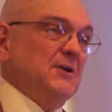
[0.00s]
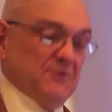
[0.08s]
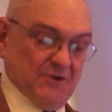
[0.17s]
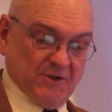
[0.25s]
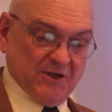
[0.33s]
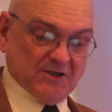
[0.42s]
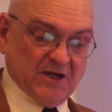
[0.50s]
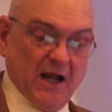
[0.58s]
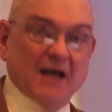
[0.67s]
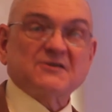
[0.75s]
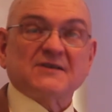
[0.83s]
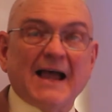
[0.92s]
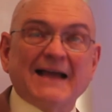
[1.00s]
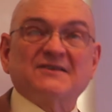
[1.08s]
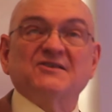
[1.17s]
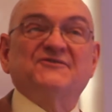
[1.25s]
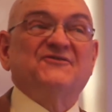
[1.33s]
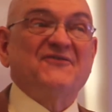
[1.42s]
to discuss, and
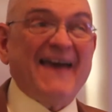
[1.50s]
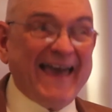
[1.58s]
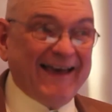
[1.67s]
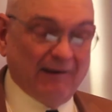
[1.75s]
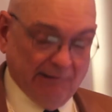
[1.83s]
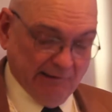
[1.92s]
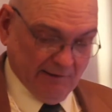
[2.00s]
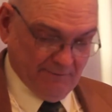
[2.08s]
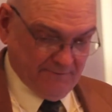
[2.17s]
to fail.